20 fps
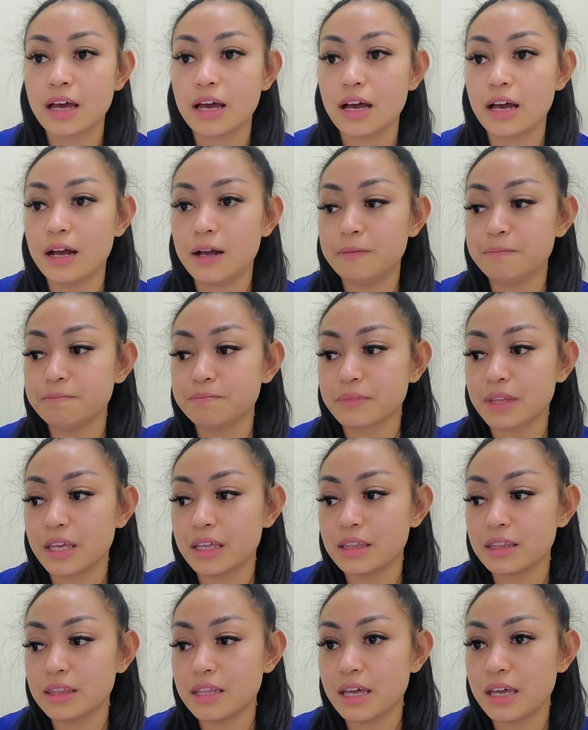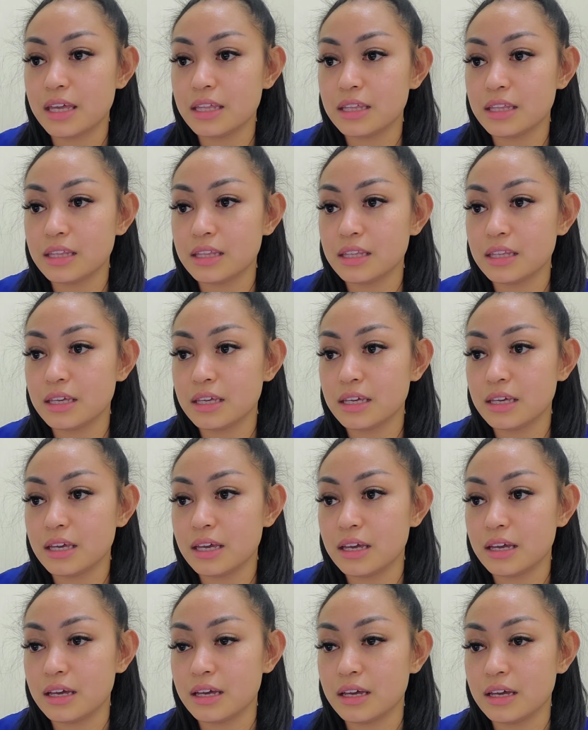And then
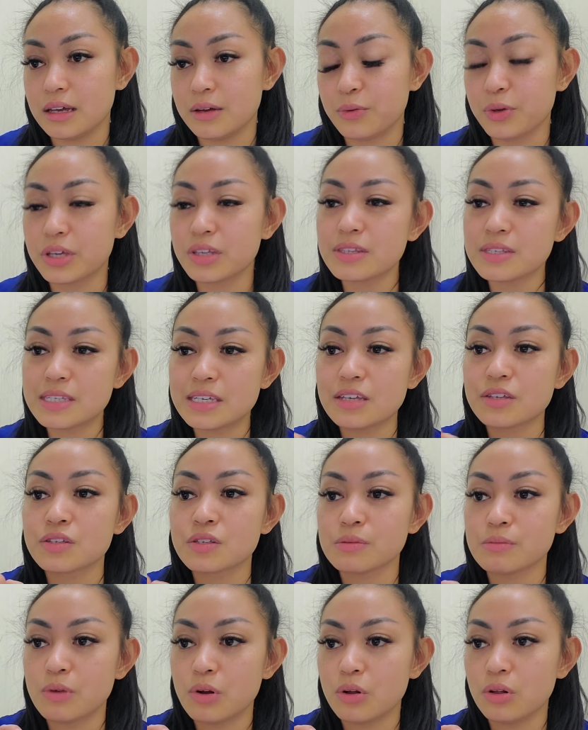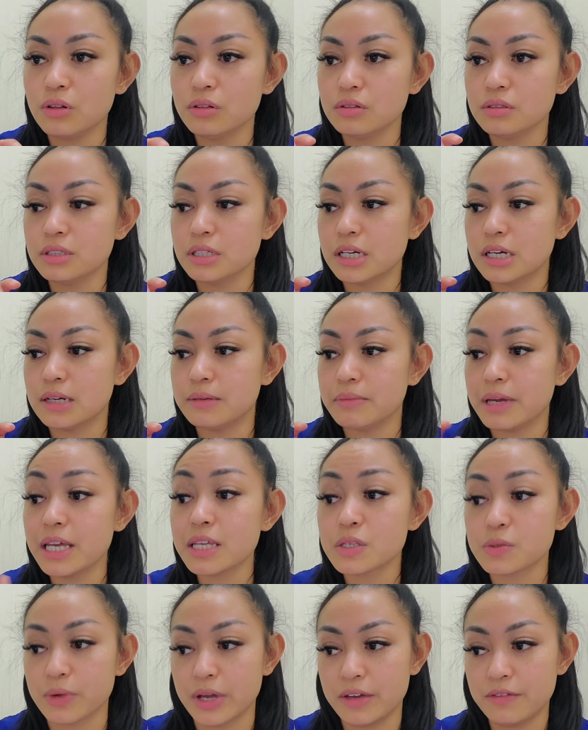we can see a small
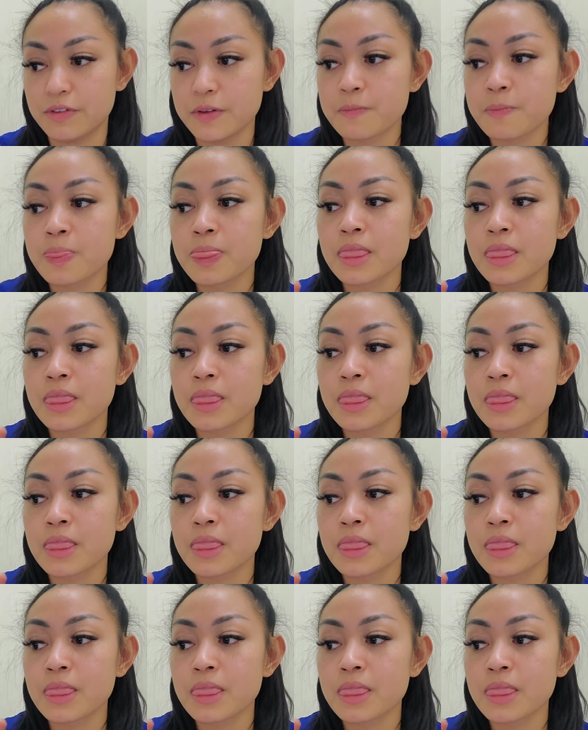S wave.